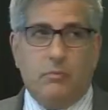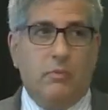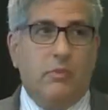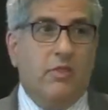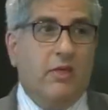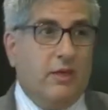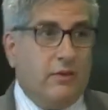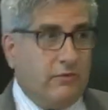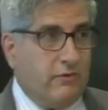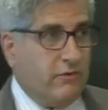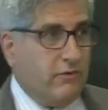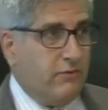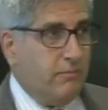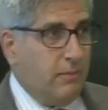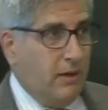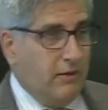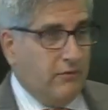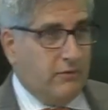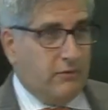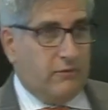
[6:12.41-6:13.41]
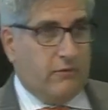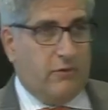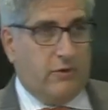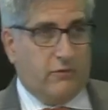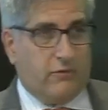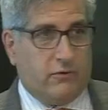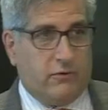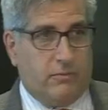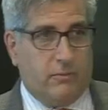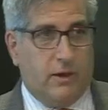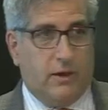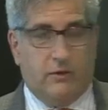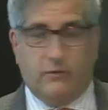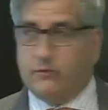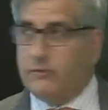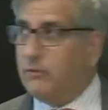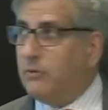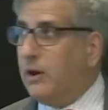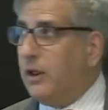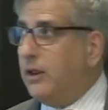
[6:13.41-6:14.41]
This is basic functional
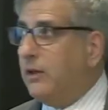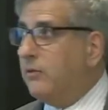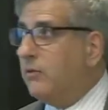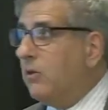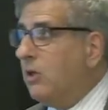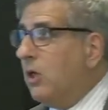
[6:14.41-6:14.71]
medicine, right?